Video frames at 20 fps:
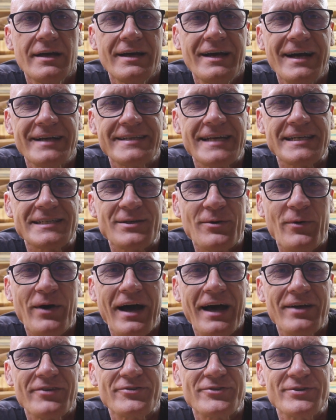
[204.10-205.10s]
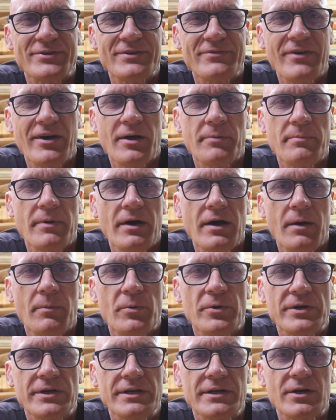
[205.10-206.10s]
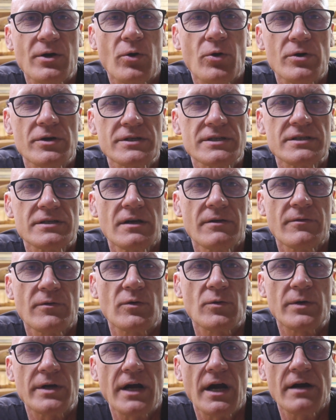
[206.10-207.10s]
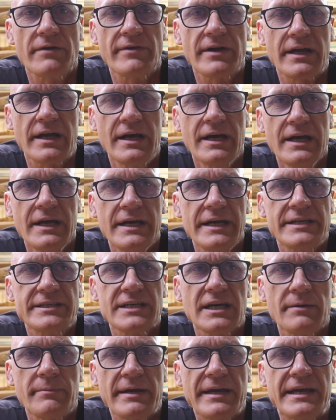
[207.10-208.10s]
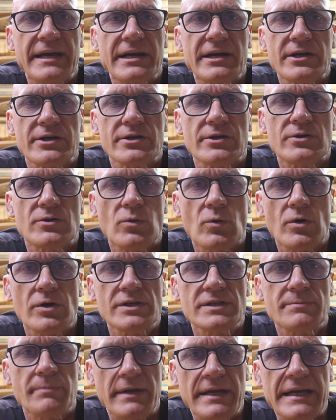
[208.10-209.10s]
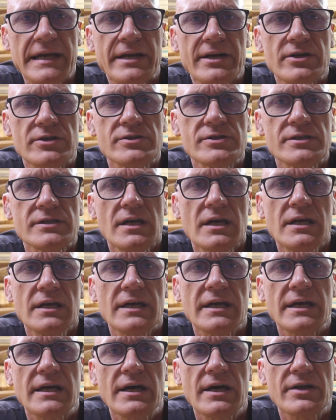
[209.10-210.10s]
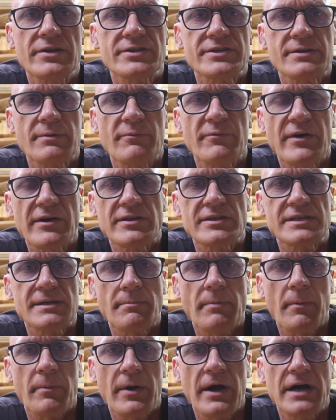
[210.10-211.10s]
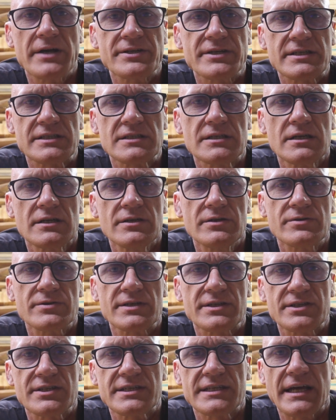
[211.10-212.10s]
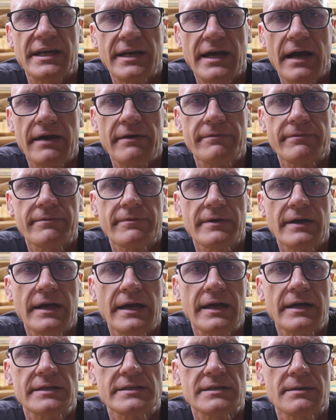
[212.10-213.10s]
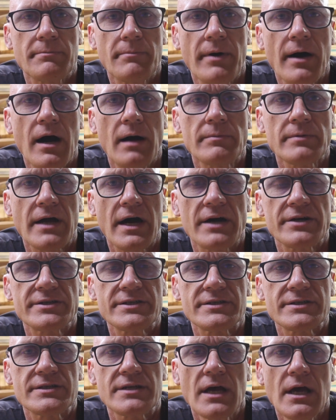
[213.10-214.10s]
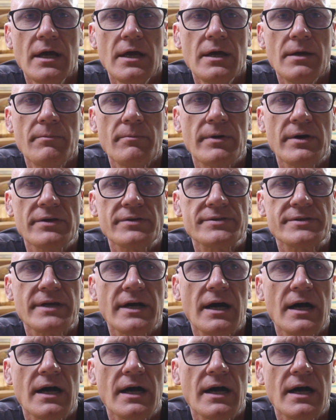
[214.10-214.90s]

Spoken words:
it takes a while to develop a pretty good course for wood carving. It's going to be geared towards beginners and some fairly simple projects using just a knife and some palm gouges, but